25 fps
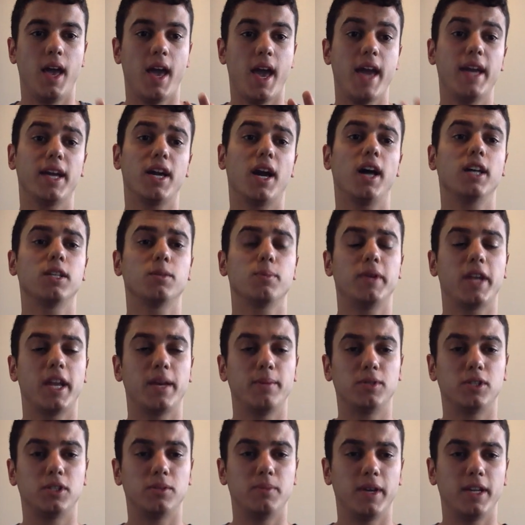Hey guys, my
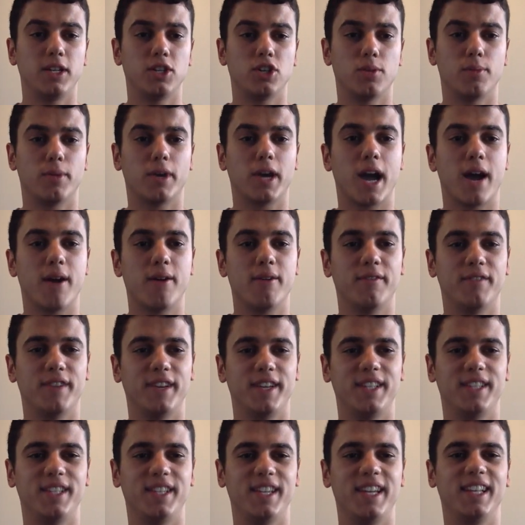name's Dimitri. I'm a current
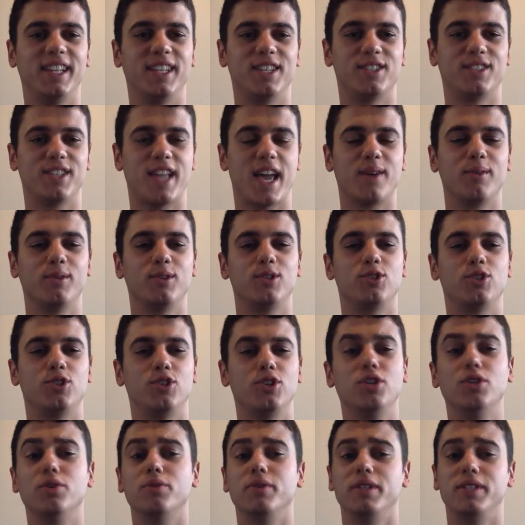VCE English language
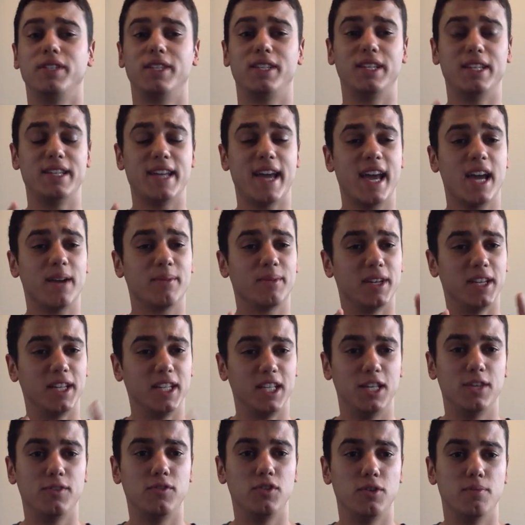tutor, and today I'm going to
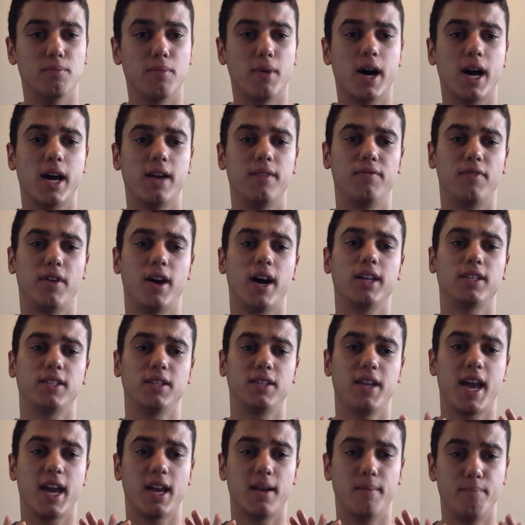give you my advice
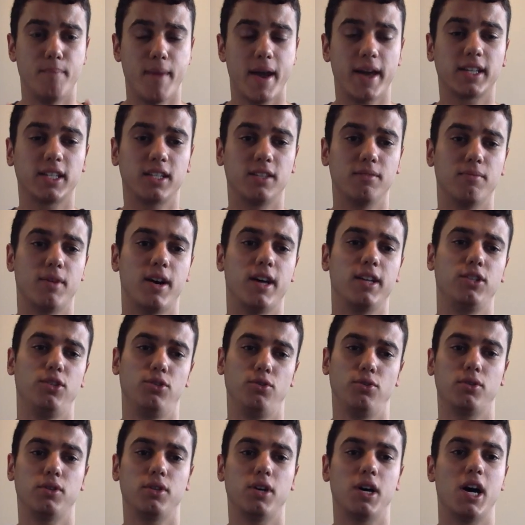on how to maximize
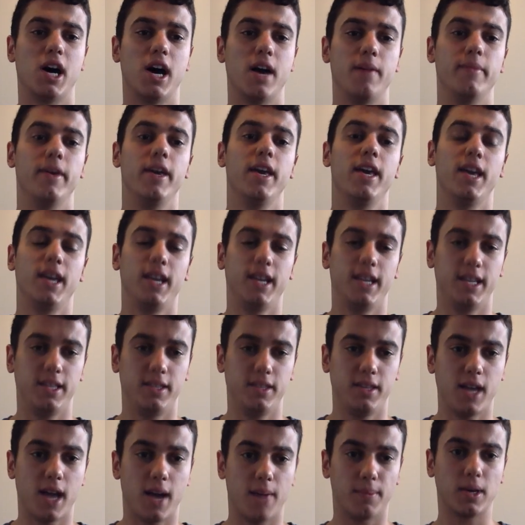your time in
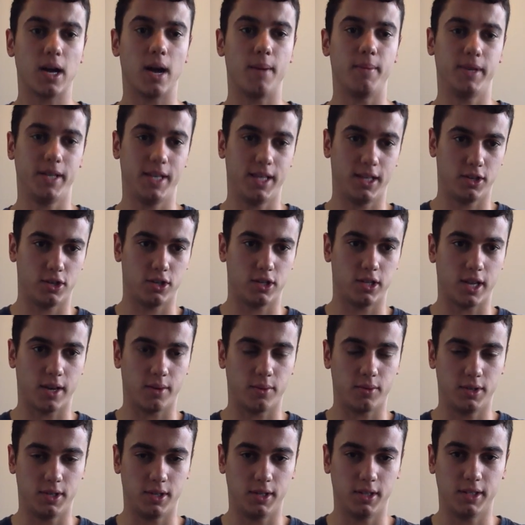the upcoming English
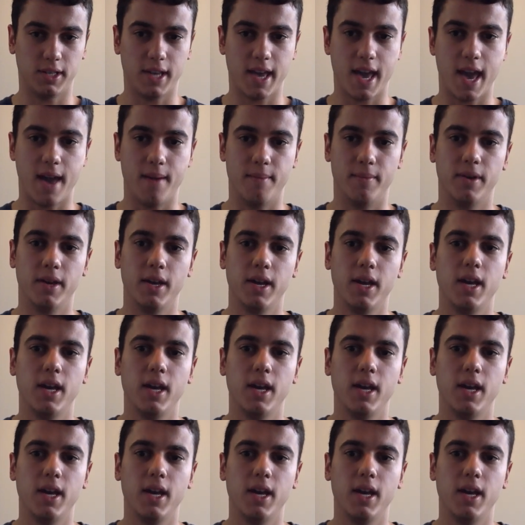language exam.